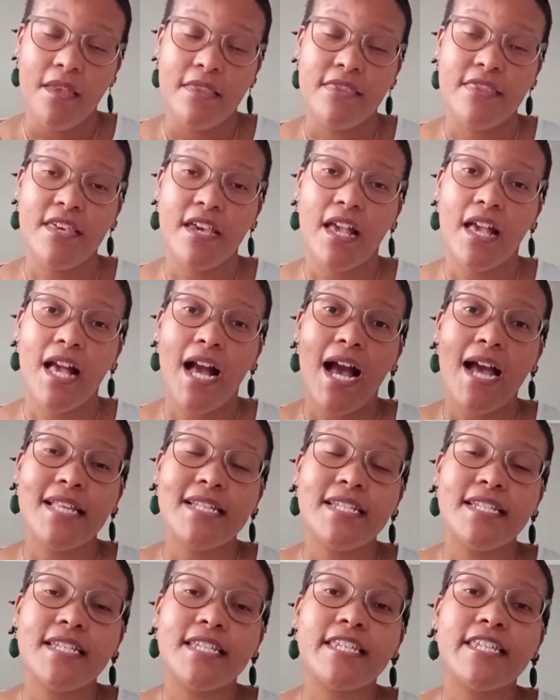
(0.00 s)
the
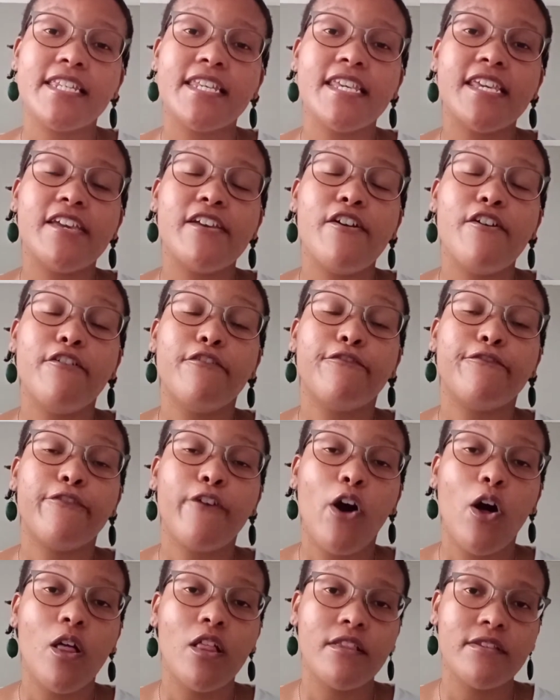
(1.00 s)
Garnishee
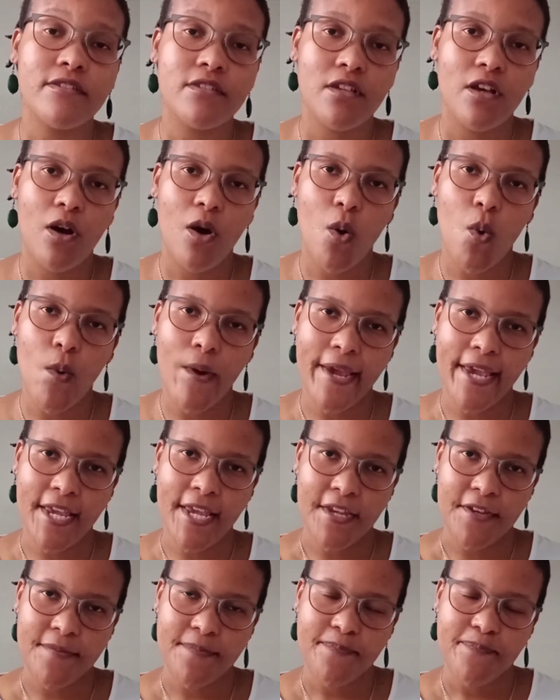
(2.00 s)
falls
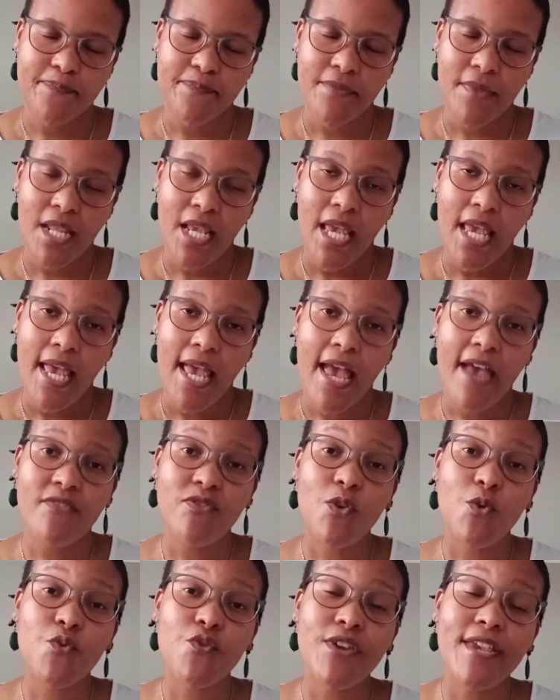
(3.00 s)
away. And
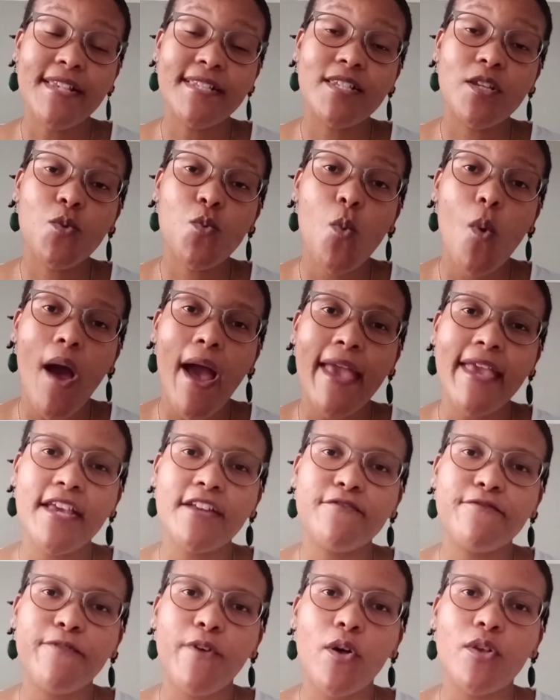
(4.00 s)
the reason why
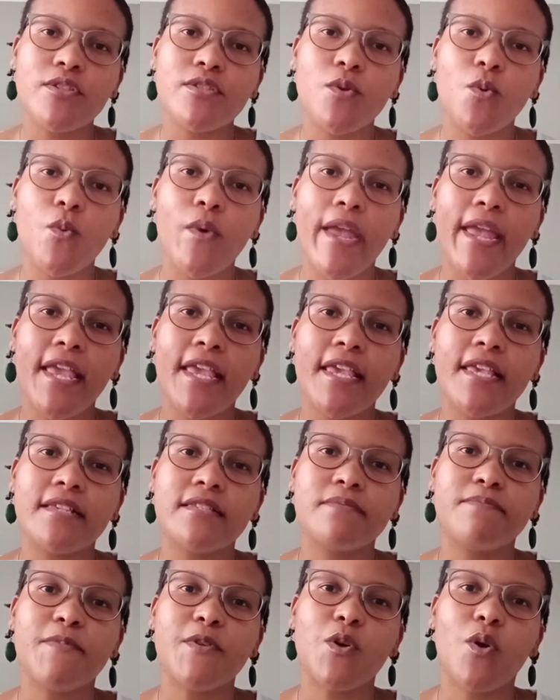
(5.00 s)
it falls away
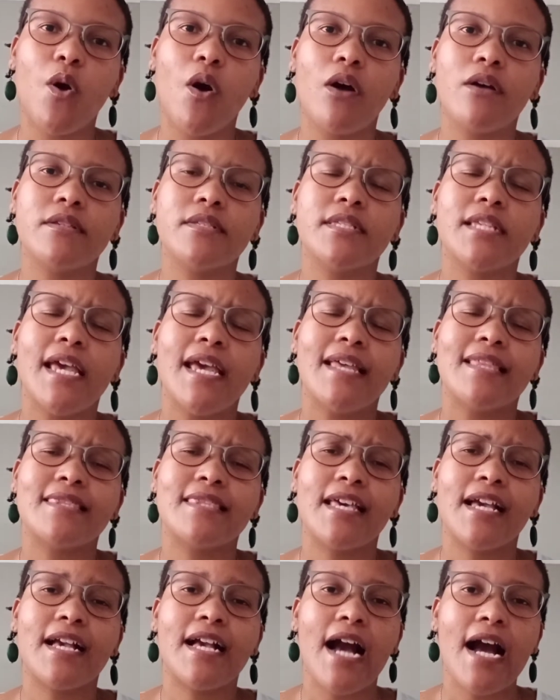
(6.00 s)
is because
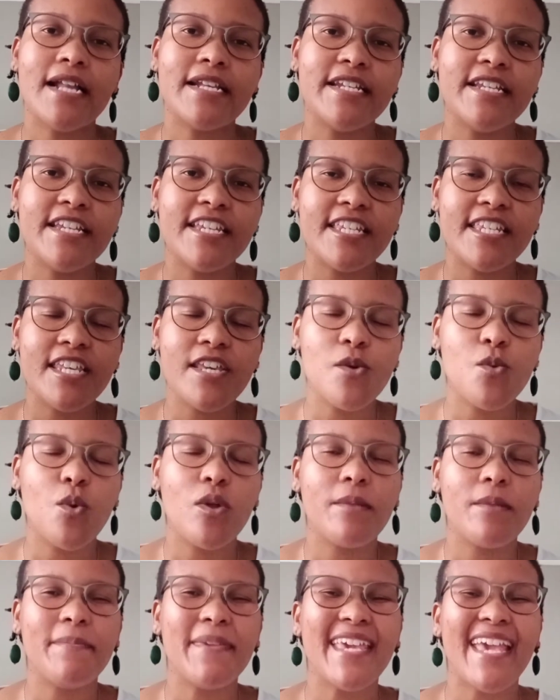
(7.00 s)
the Garnishee
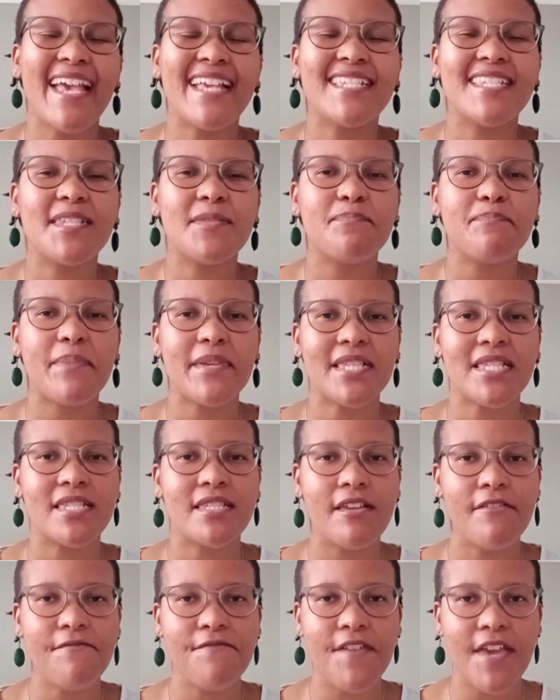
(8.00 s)
will be a
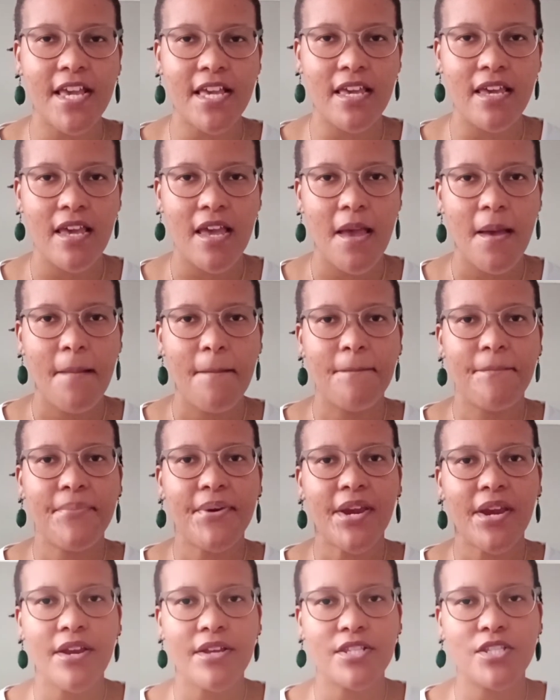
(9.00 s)
specific
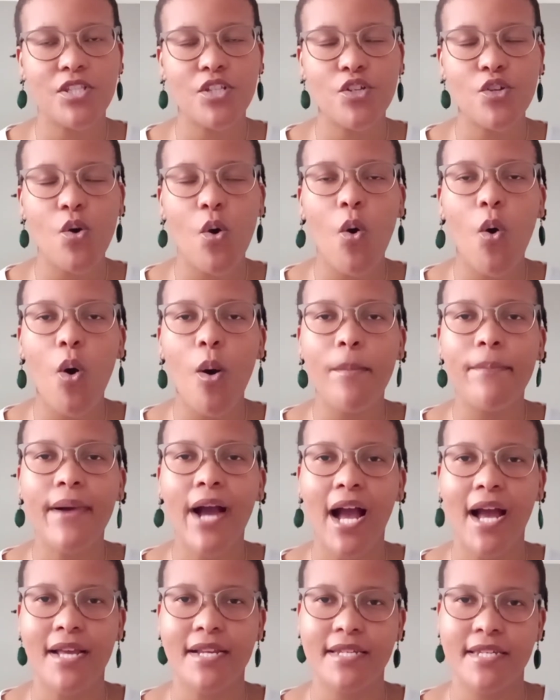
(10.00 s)
person or
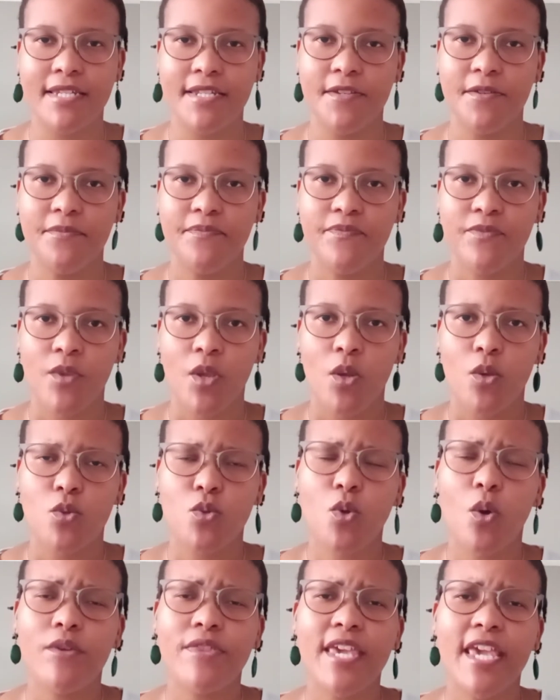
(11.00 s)
party.
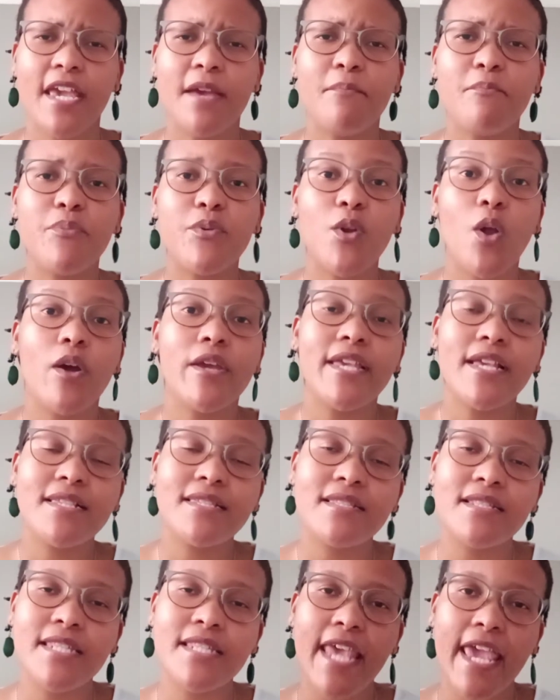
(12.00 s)
So the
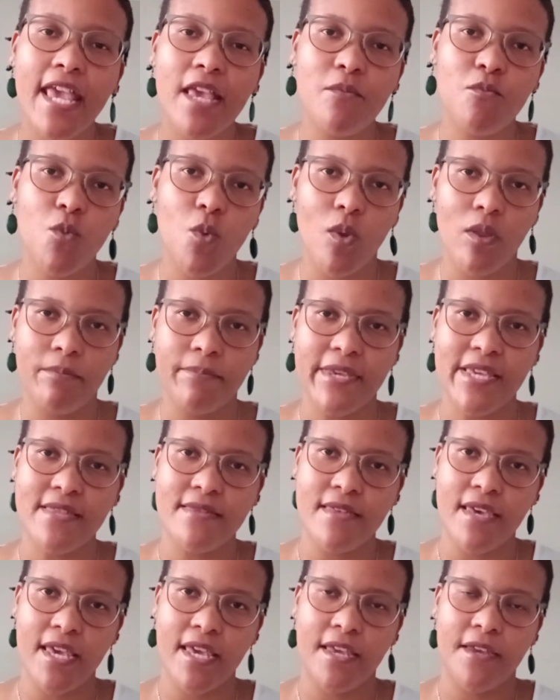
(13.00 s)
employer's name will be
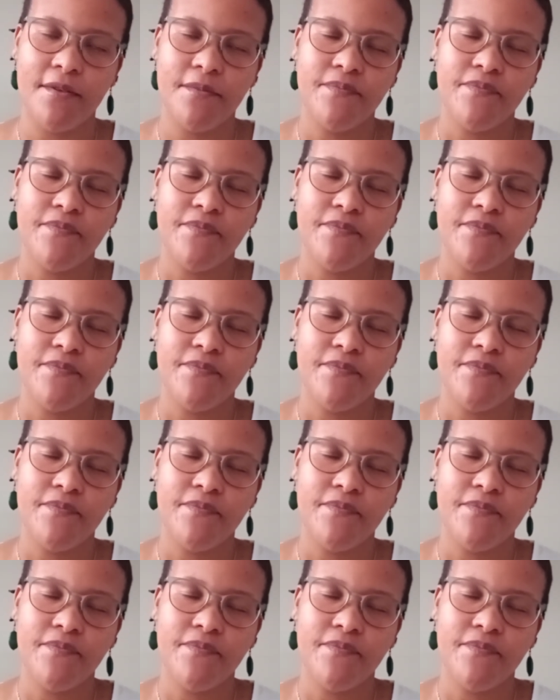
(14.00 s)
there.